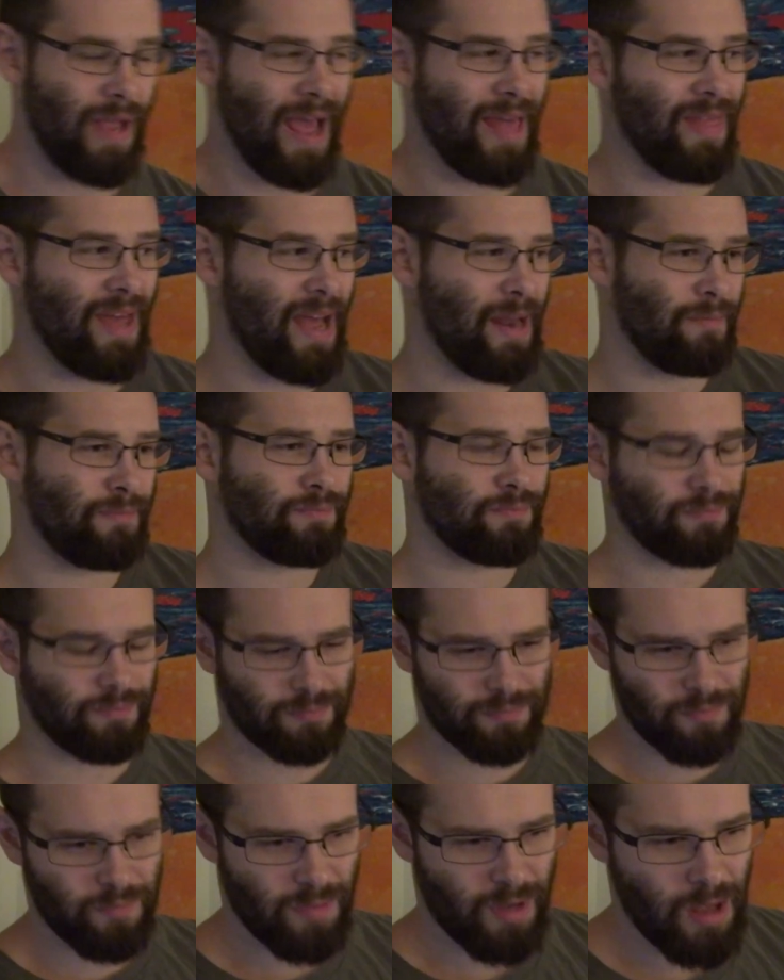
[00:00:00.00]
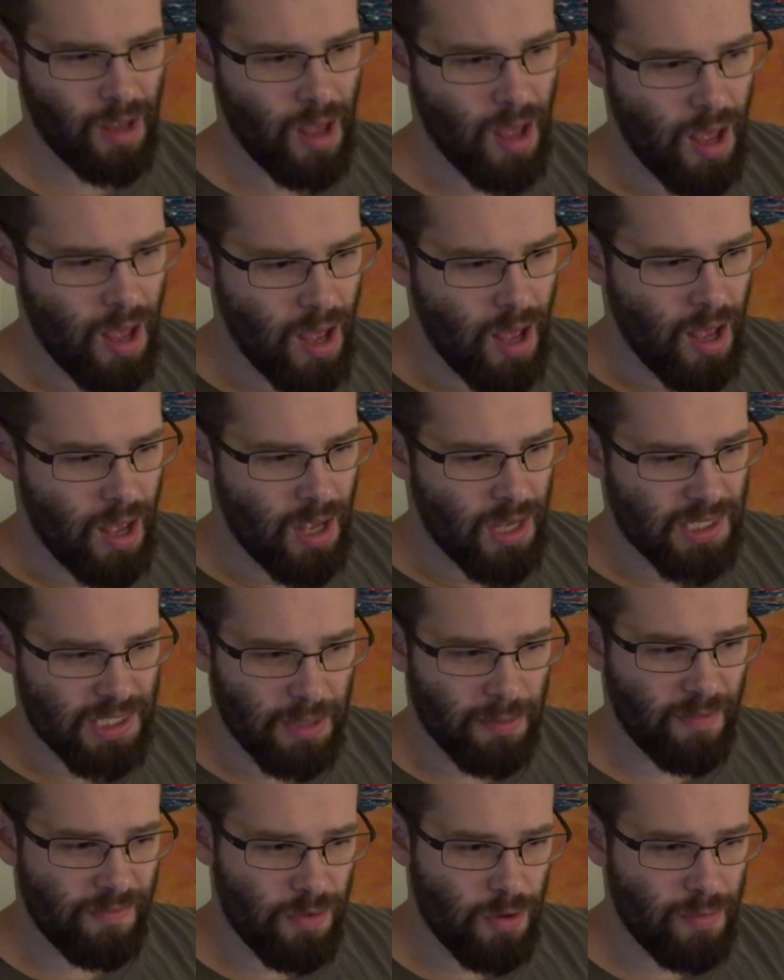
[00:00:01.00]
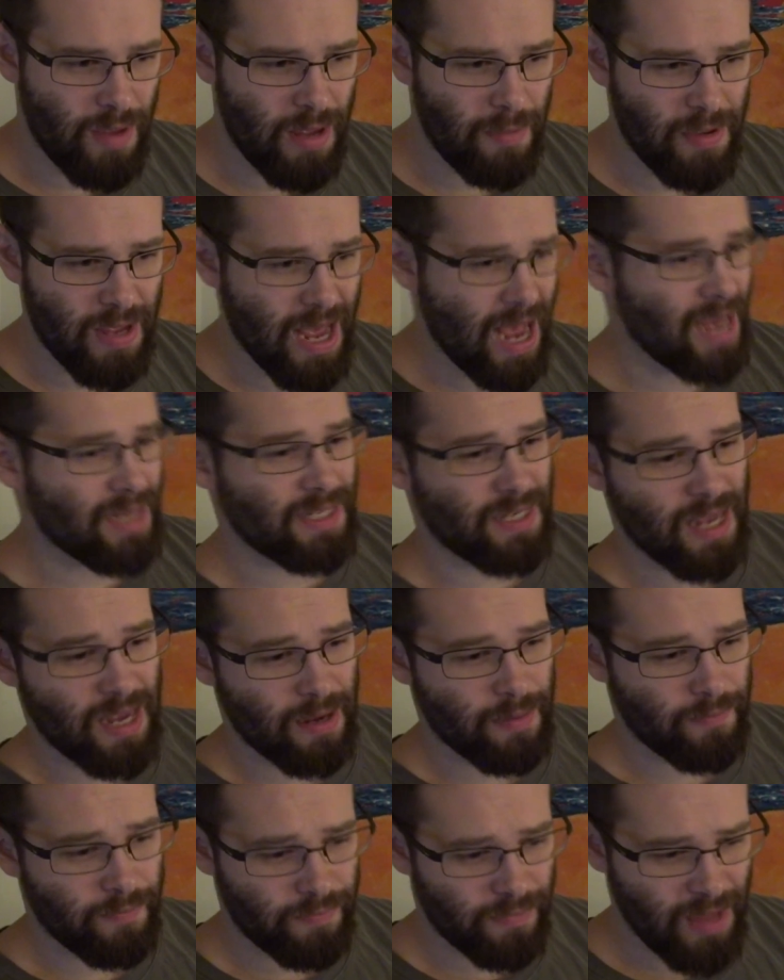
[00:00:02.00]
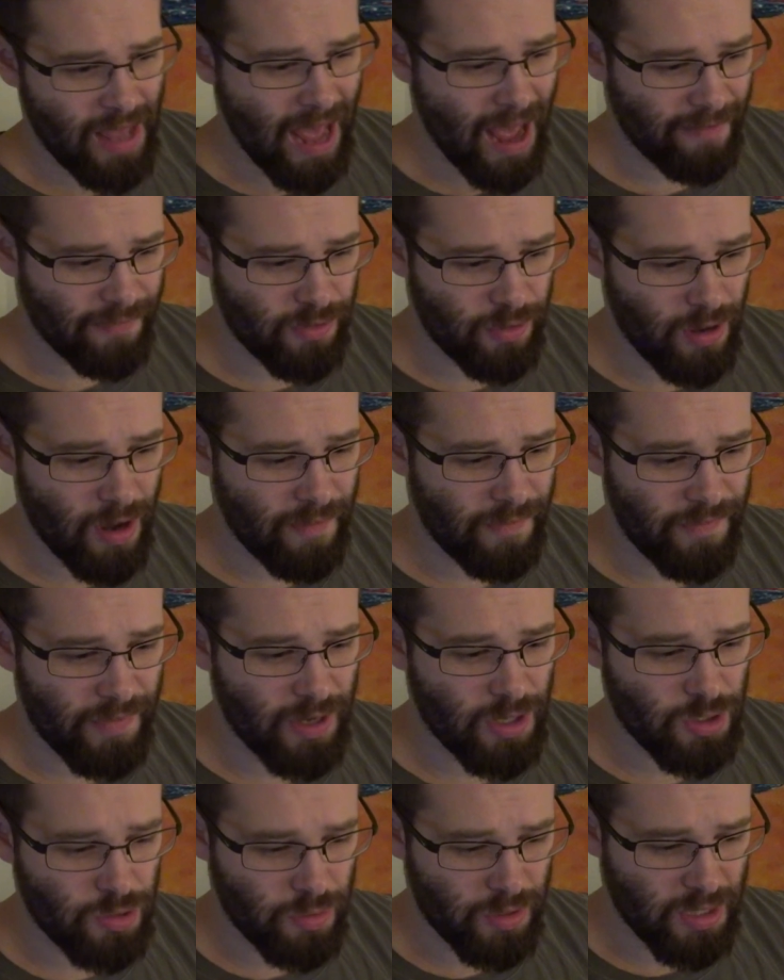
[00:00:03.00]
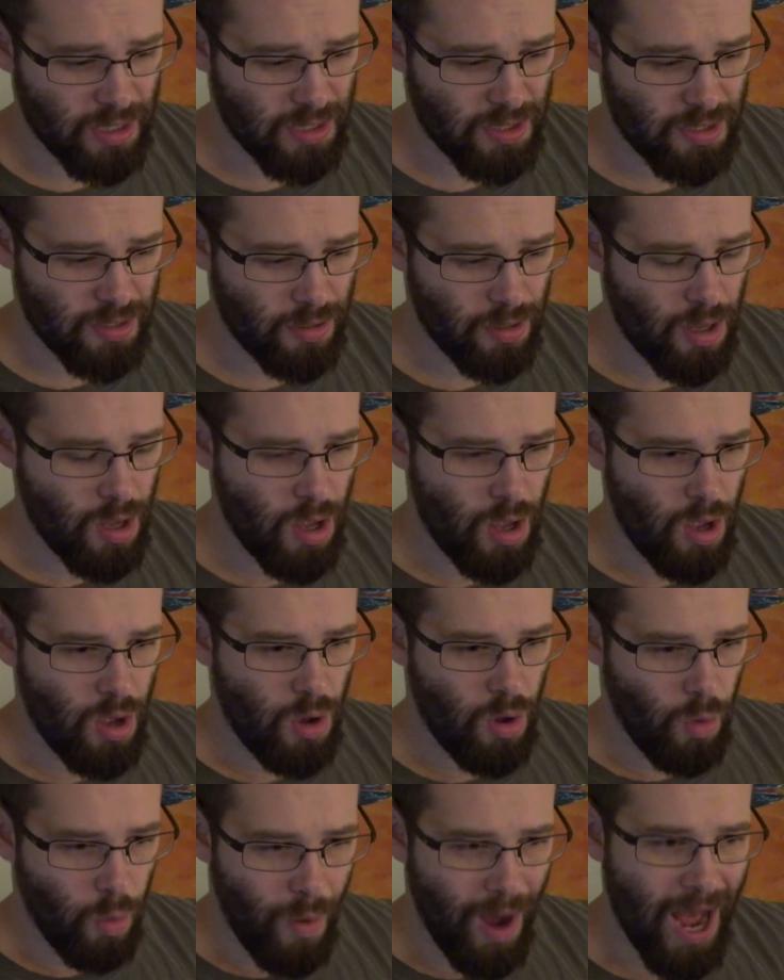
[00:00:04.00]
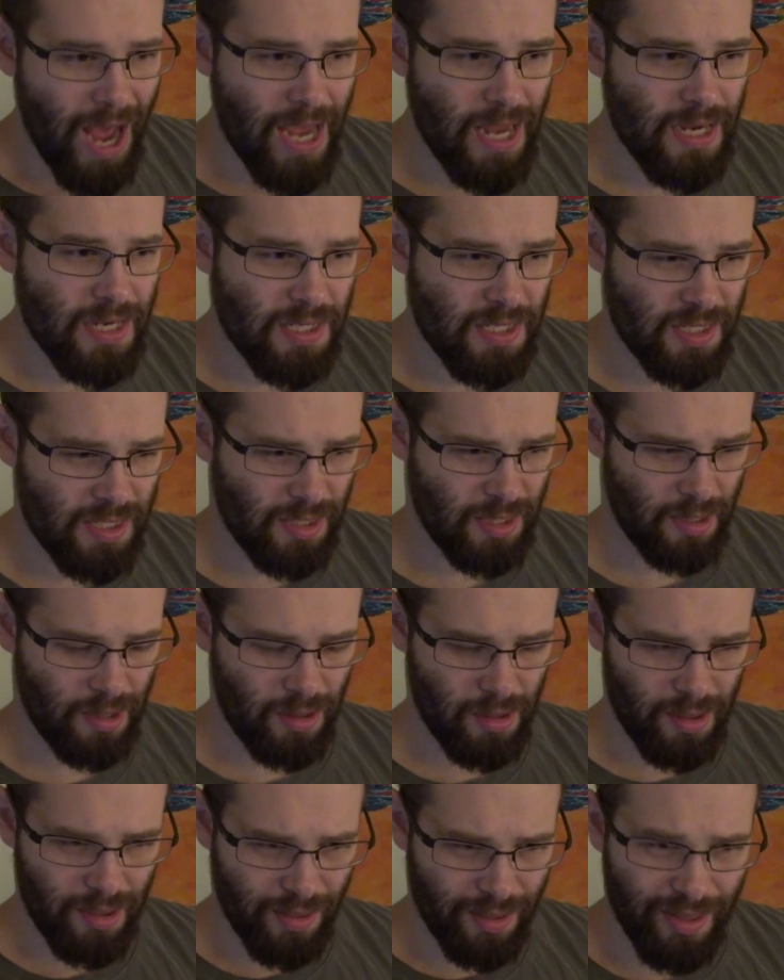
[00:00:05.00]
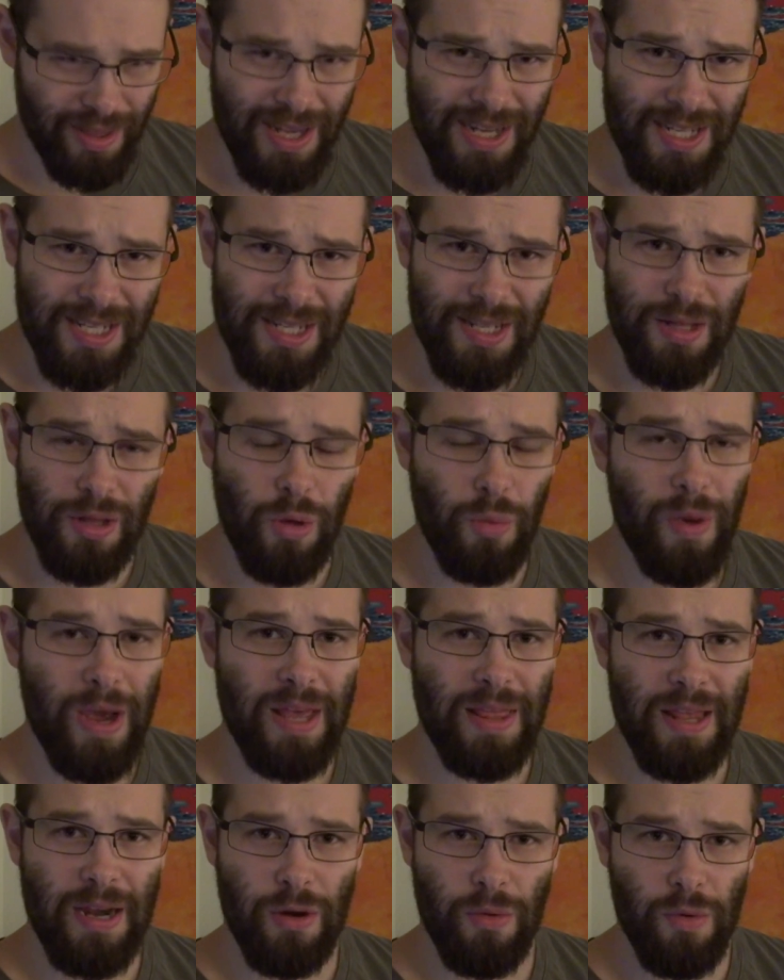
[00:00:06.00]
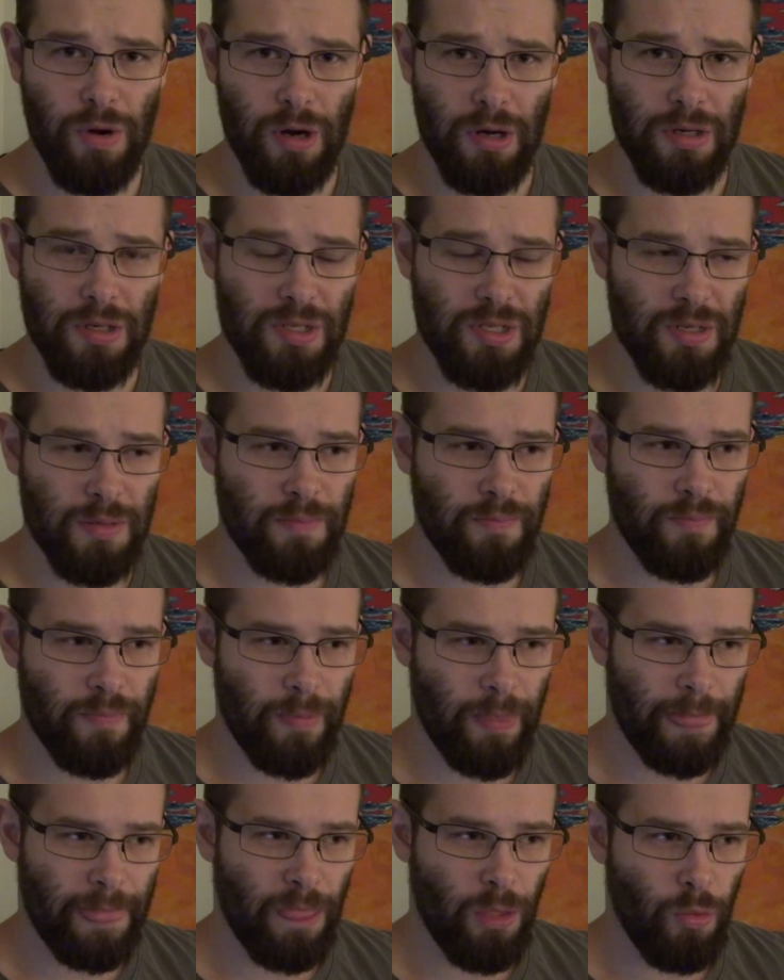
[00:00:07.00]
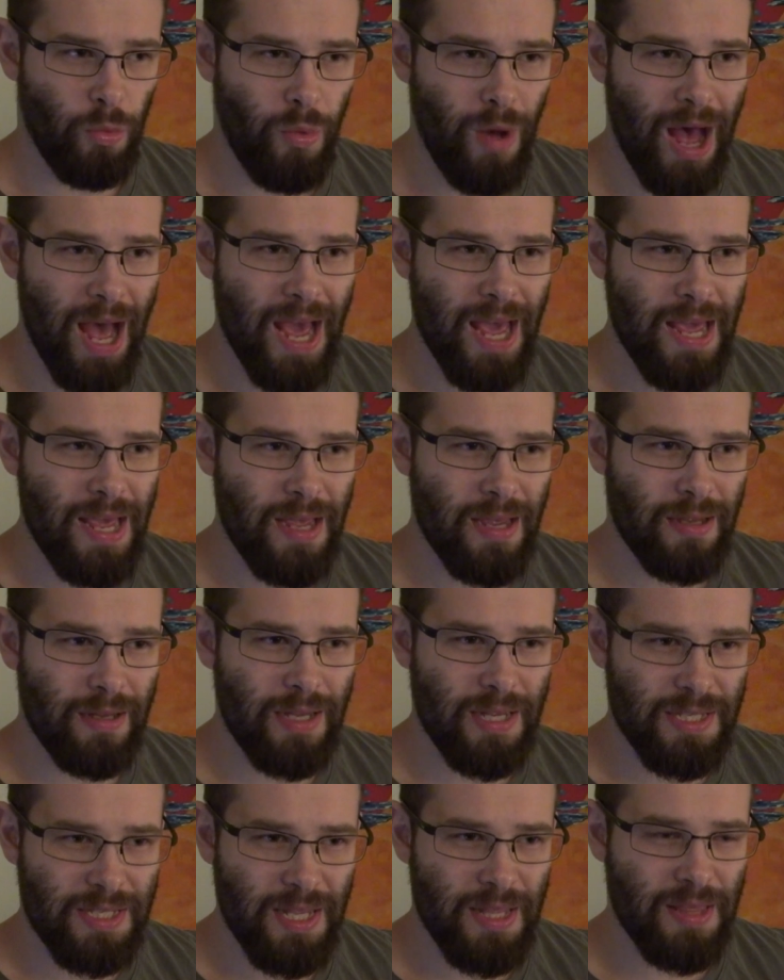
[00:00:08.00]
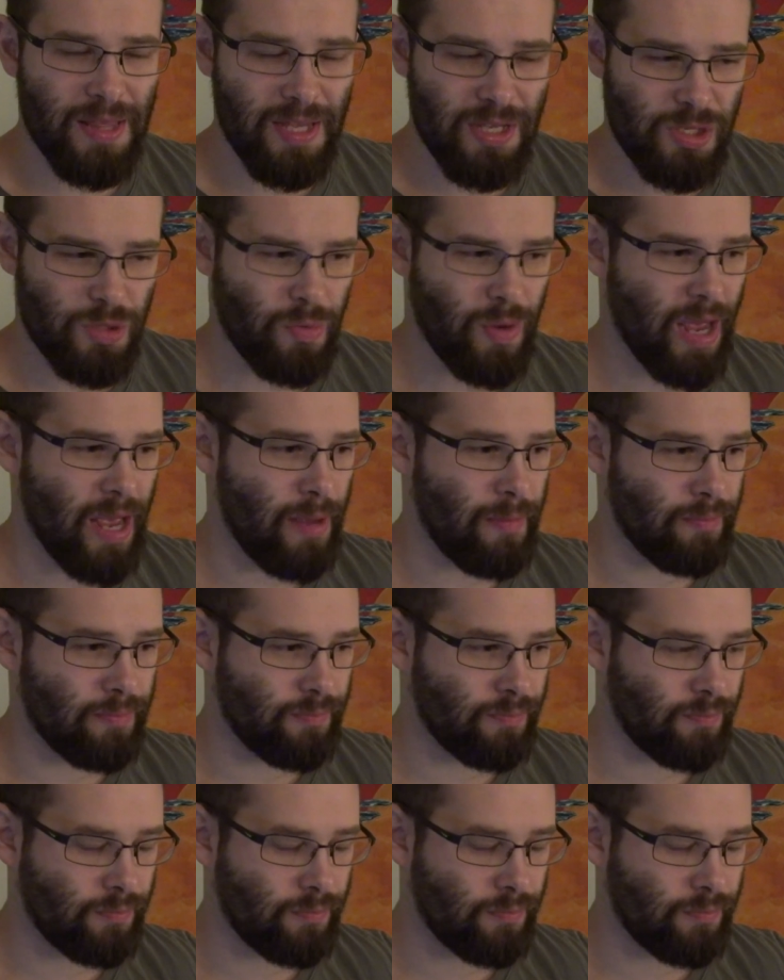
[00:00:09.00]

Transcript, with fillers: And then some of you may be asking after I've finished with this, why is this the way that it works? Why is it this way?